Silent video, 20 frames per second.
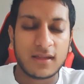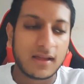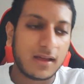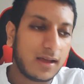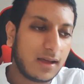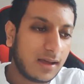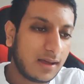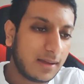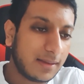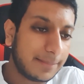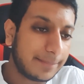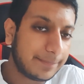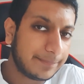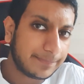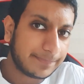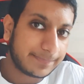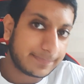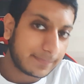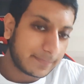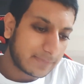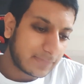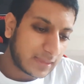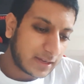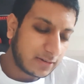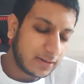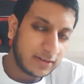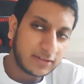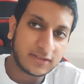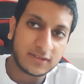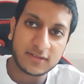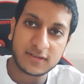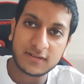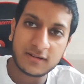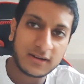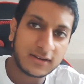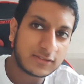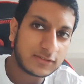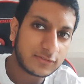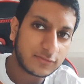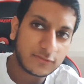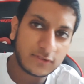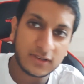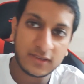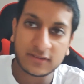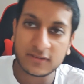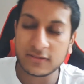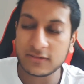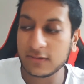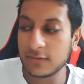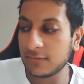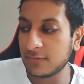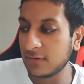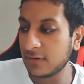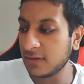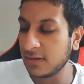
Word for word: Um, crashes into the ice, freezes over.